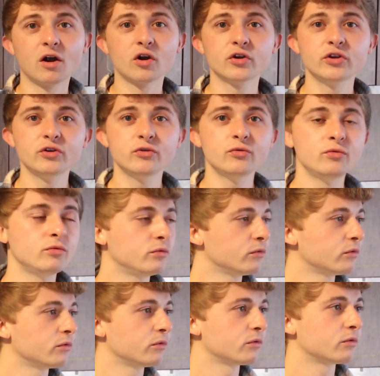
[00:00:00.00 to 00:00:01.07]
Are you
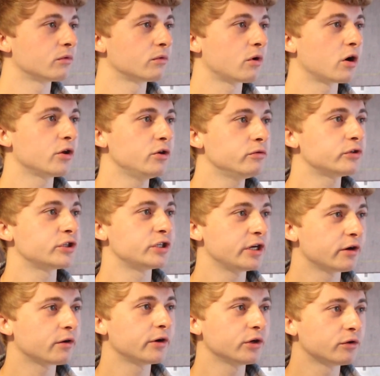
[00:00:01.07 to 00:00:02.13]

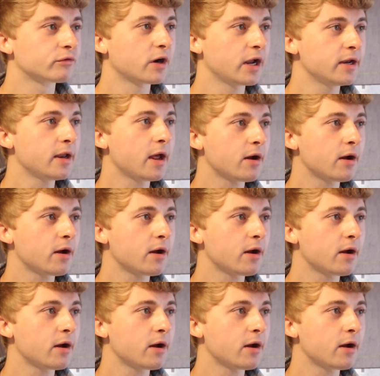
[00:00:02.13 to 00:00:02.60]
cereal right